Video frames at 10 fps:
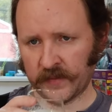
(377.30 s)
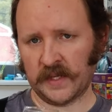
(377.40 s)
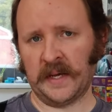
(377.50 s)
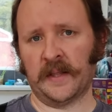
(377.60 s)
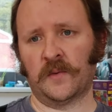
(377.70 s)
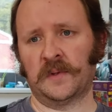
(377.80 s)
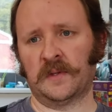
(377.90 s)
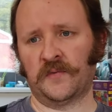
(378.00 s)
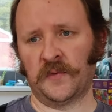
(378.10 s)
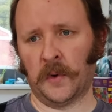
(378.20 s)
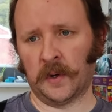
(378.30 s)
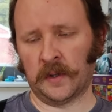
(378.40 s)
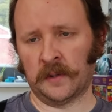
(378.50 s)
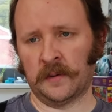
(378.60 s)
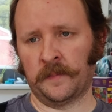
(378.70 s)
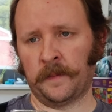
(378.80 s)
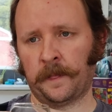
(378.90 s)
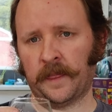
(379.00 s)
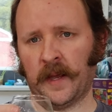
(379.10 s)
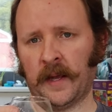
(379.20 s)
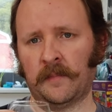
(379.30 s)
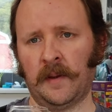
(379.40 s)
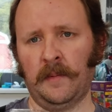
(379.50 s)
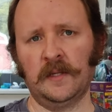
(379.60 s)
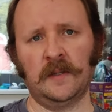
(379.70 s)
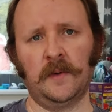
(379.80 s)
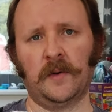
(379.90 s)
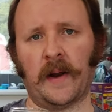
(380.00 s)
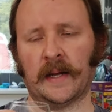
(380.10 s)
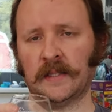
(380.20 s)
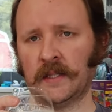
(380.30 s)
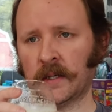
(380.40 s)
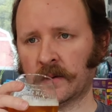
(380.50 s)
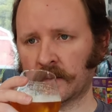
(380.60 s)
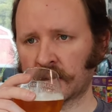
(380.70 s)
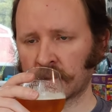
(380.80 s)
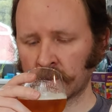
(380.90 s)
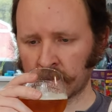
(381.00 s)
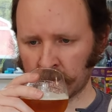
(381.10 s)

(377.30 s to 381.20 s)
Together with the floral and maybe some grassy notes.